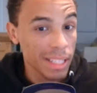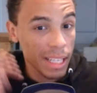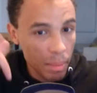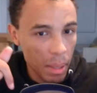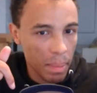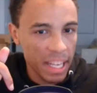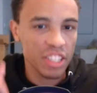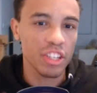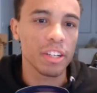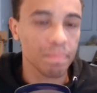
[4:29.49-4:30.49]
Send me a
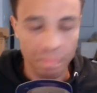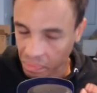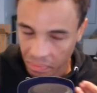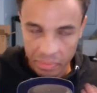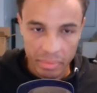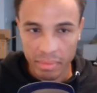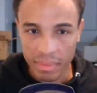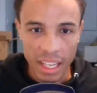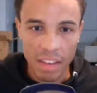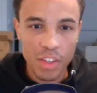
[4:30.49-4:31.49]
picture
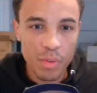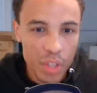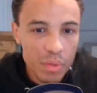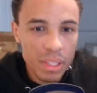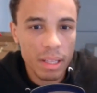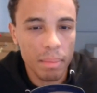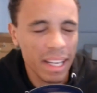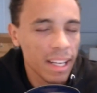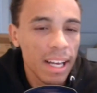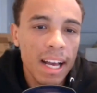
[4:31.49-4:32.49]
of you using the mic